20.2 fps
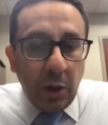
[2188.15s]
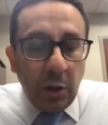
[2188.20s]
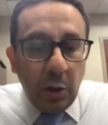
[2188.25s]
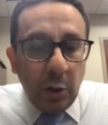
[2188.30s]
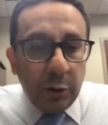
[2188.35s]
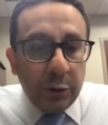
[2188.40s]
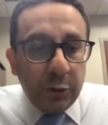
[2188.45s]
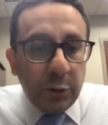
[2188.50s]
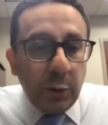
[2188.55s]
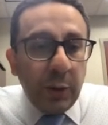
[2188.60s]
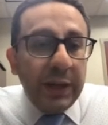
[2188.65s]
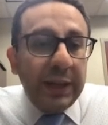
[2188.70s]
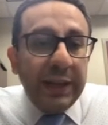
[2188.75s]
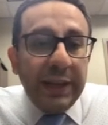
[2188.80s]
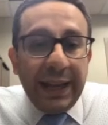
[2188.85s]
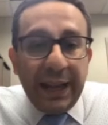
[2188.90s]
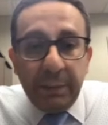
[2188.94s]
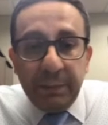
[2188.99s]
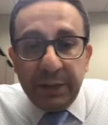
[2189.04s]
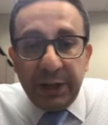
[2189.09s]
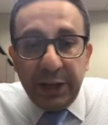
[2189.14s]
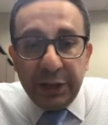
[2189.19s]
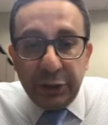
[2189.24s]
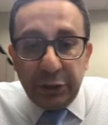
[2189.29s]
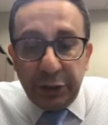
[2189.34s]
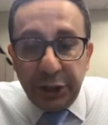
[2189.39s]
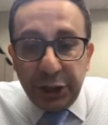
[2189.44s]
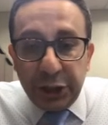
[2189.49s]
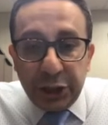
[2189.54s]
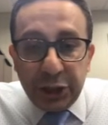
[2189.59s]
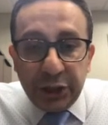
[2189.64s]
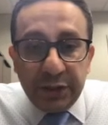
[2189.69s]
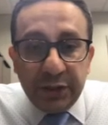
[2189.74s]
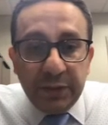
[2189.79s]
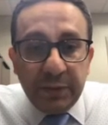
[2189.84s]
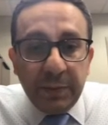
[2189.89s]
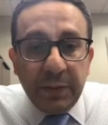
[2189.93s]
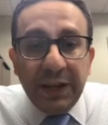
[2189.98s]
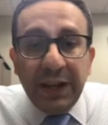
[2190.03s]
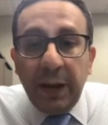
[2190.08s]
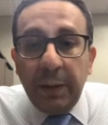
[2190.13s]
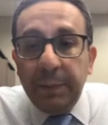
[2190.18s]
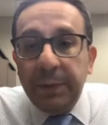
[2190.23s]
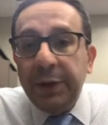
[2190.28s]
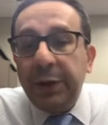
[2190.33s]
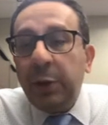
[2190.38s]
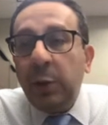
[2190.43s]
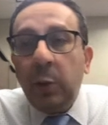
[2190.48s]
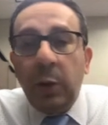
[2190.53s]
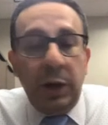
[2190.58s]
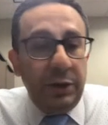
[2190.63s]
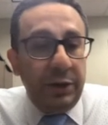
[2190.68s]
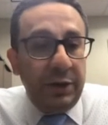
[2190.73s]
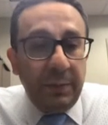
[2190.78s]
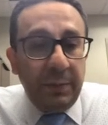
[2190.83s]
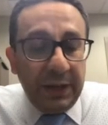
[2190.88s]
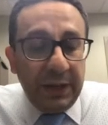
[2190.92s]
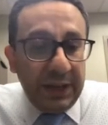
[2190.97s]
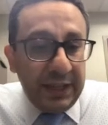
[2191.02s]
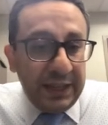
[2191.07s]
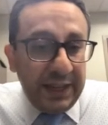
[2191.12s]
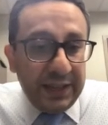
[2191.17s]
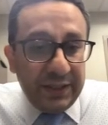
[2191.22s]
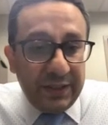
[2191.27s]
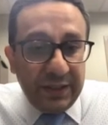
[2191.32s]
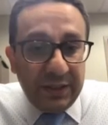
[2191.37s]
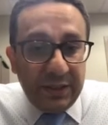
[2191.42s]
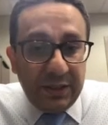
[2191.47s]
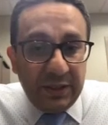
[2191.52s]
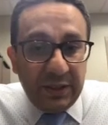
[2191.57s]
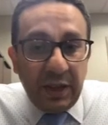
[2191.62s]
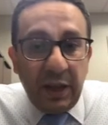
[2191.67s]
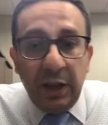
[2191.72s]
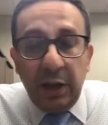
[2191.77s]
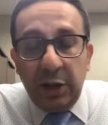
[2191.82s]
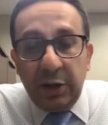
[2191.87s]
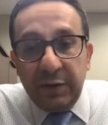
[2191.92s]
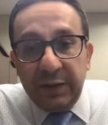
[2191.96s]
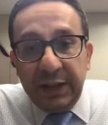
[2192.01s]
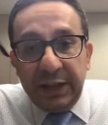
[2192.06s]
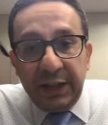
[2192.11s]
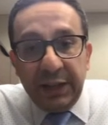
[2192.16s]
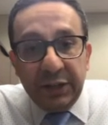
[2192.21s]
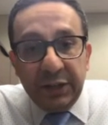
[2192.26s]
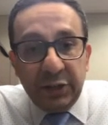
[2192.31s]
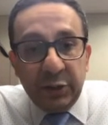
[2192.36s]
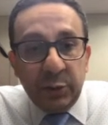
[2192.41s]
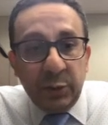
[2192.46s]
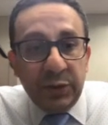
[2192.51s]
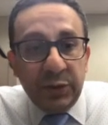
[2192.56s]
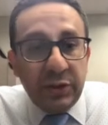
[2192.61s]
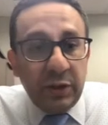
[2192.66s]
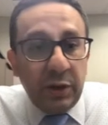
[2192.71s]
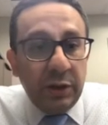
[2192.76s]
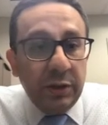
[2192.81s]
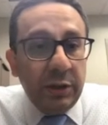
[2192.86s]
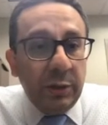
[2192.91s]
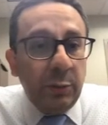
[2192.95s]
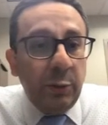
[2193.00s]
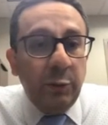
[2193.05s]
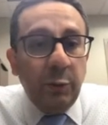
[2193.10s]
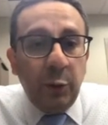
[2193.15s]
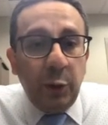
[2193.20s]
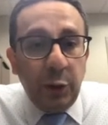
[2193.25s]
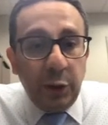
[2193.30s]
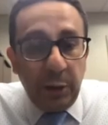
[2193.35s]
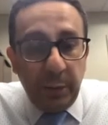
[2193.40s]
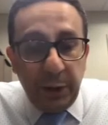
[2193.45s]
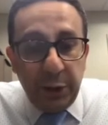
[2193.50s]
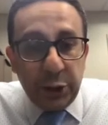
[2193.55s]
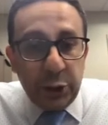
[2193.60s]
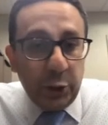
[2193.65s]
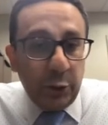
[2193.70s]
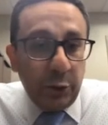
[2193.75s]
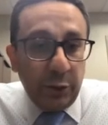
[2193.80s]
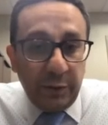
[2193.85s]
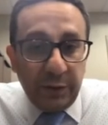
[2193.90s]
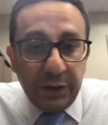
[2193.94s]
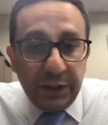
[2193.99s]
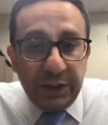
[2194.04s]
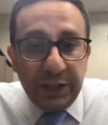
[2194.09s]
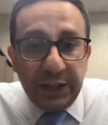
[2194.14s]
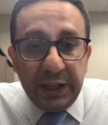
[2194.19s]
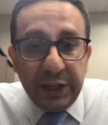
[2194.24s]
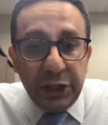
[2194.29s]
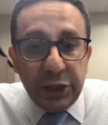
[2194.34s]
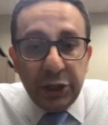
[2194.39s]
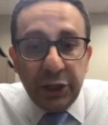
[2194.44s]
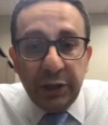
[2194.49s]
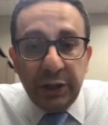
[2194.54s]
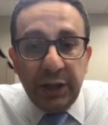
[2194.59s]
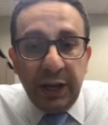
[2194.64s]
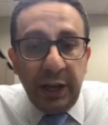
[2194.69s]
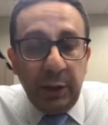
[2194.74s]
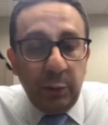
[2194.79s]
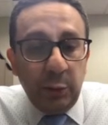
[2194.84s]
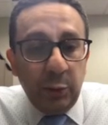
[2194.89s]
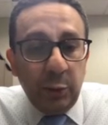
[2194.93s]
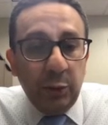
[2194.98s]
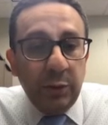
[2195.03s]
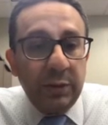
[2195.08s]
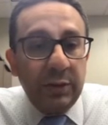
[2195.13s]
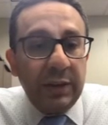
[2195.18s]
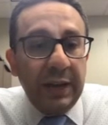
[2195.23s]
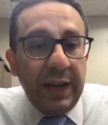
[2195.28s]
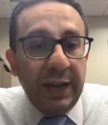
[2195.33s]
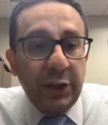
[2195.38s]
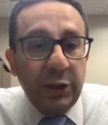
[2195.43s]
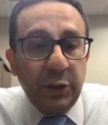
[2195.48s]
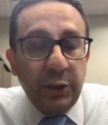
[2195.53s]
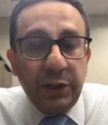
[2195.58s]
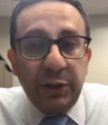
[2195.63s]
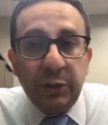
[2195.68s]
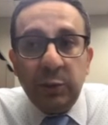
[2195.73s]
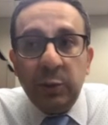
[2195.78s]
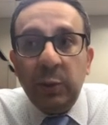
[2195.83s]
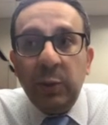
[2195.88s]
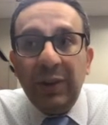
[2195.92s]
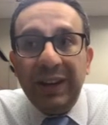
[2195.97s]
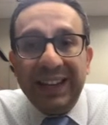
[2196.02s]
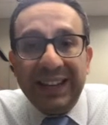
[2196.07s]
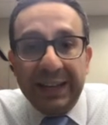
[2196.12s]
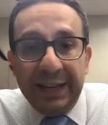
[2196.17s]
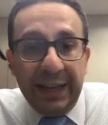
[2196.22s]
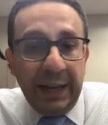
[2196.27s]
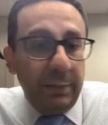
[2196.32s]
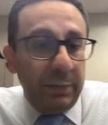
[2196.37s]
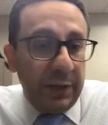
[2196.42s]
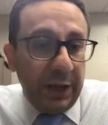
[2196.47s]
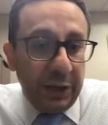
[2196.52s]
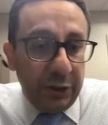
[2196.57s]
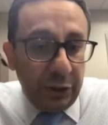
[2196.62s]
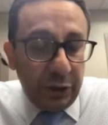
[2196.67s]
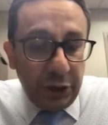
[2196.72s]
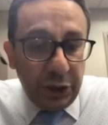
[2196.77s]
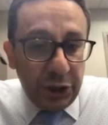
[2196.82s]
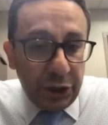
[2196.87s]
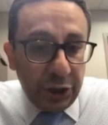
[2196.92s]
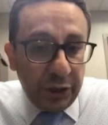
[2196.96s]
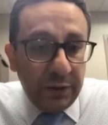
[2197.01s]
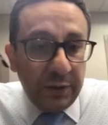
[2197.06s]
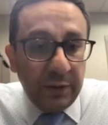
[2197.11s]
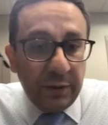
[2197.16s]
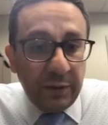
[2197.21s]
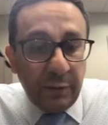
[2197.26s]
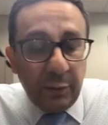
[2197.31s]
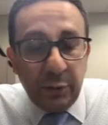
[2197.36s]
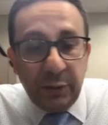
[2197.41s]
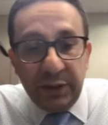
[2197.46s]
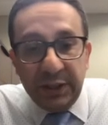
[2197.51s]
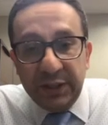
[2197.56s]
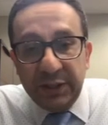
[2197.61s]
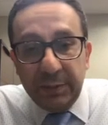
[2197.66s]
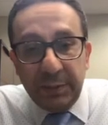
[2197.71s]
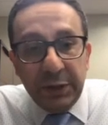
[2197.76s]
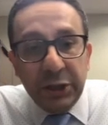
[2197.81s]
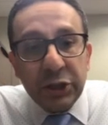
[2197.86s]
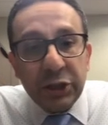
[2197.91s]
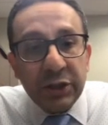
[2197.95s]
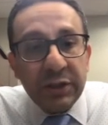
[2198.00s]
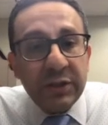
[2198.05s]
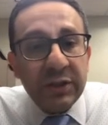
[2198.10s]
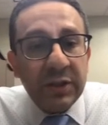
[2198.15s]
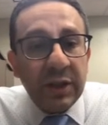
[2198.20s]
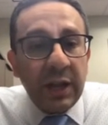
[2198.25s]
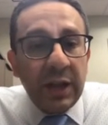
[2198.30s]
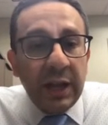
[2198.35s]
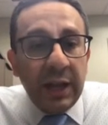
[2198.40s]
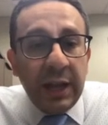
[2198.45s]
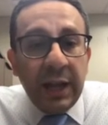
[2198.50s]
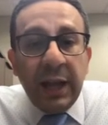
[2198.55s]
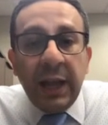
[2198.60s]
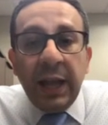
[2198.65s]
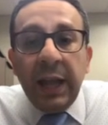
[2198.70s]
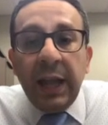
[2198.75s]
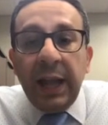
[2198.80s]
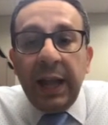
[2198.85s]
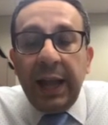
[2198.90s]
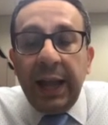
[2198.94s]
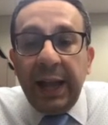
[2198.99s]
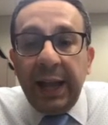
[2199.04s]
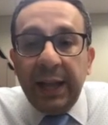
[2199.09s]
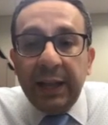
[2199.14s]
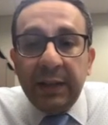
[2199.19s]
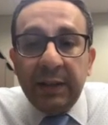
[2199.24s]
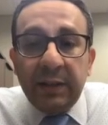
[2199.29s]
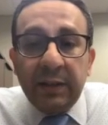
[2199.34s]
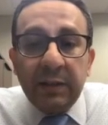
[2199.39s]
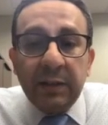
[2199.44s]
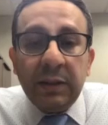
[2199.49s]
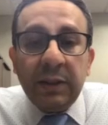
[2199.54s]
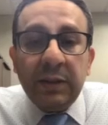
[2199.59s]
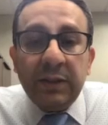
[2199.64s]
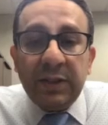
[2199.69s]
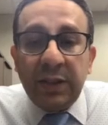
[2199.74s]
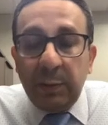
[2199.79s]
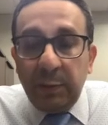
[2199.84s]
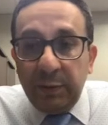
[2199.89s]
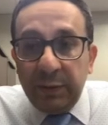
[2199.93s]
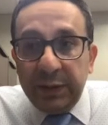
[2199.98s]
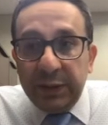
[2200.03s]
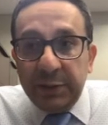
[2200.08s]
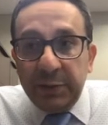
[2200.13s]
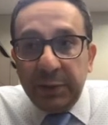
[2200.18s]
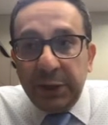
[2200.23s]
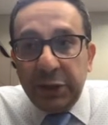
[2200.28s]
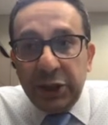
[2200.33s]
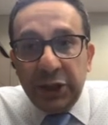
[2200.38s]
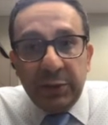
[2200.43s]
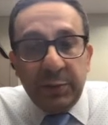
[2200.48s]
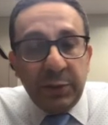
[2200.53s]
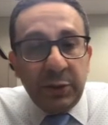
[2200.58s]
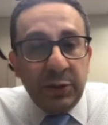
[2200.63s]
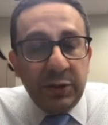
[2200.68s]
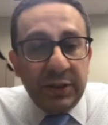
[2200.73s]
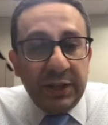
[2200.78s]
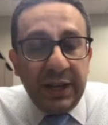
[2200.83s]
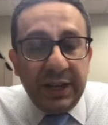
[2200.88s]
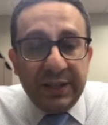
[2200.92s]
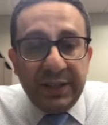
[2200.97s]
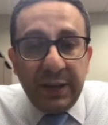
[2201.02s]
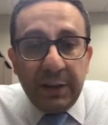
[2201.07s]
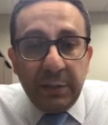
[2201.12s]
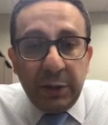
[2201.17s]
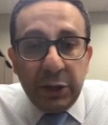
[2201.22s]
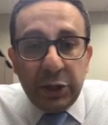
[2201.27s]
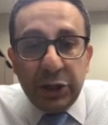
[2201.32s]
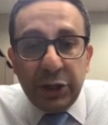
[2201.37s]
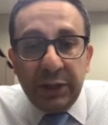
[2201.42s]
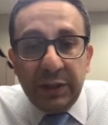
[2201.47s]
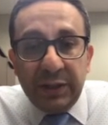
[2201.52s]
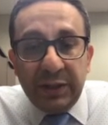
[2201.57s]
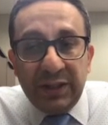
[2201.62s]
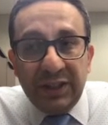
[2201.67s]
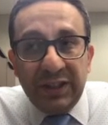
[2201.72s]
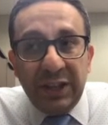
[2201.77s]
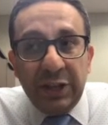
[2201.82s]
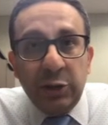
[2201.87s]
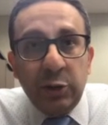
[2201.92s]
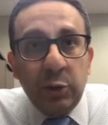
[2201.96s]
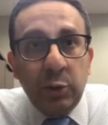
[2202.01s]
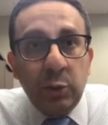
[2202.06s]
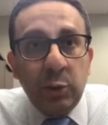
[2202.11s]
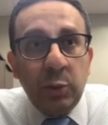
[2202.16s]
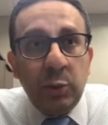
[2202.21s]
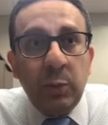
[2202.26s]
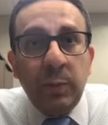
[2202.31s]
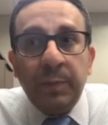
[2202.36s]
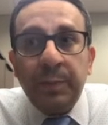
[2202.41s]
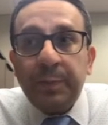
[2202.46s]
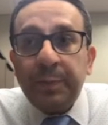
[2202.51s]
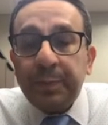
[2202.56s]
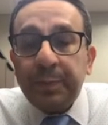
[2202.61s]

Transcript: Also, in-lab titrations may not be required in many cases. A lot of the cases we start them on volume assured ventilation and we don't actually do in-lab titration for these patients. And some of these patients, because as I mentioned, this is a new